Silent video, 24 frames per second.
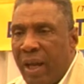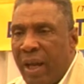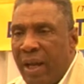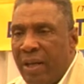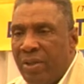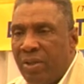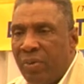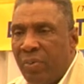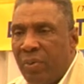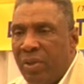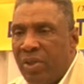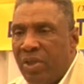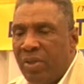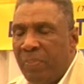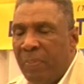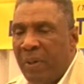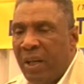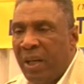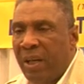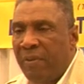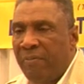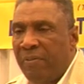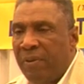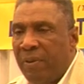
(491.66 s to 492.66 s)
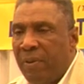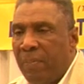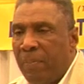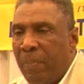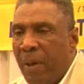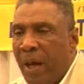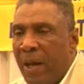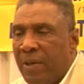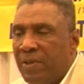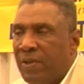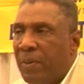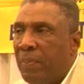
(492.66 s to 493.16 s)
as we speak for the
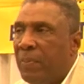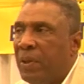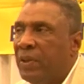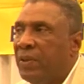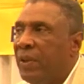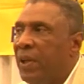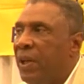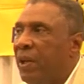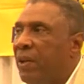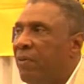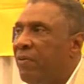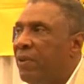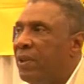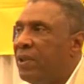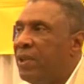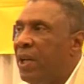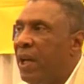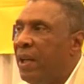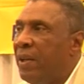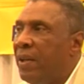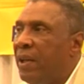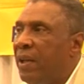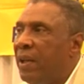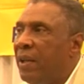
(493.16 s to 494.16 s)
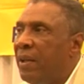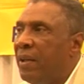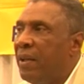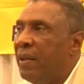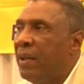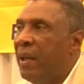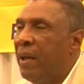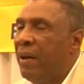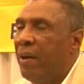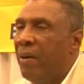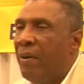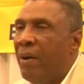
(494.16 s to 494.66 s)
possibility of attending
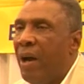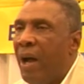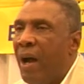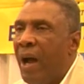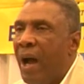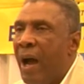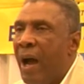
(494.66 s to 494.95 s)
their